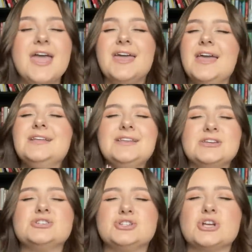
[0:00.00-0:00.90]
It
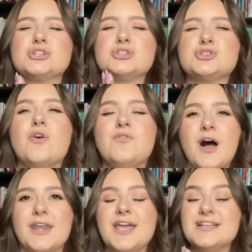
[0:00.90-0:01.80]
is just so
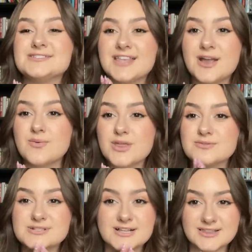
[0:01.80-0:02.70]
fun. It's like one of
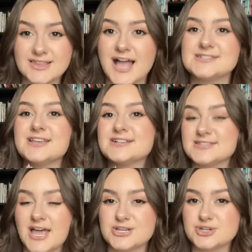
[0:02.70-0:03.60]
those classic
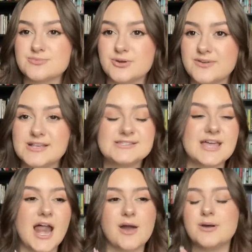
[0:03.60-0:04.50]
slasher movies
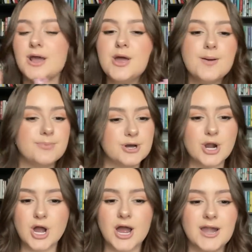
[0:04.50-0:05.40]
that I would put
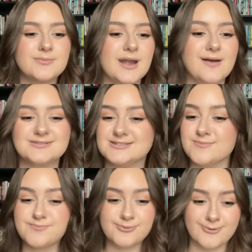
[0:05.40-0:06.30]
on when I was
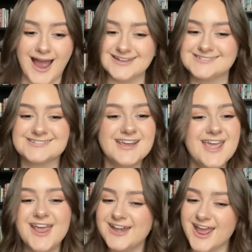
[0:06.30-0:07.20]
depressed
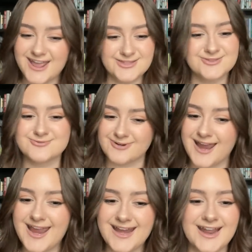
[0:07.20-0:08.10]
in eighth
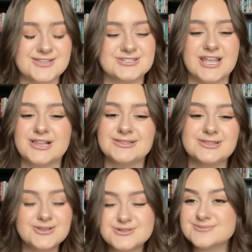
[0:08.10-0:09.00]
grade and just like
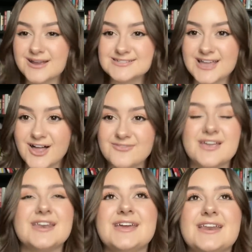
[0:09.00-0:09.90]
lose myself
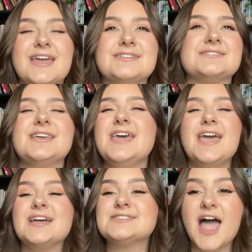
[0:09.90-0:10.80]
in it.
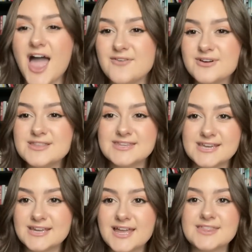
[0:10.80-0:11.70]
It's
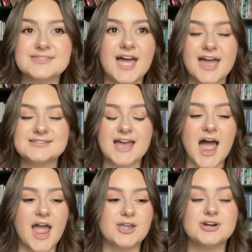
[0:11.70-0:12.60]
everything that
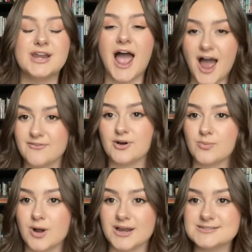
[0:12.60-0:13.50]
I could ever
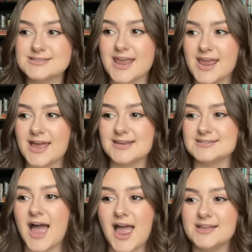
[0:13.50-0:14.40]
want.
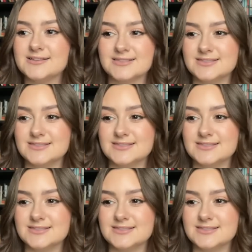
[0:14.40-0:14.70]
And I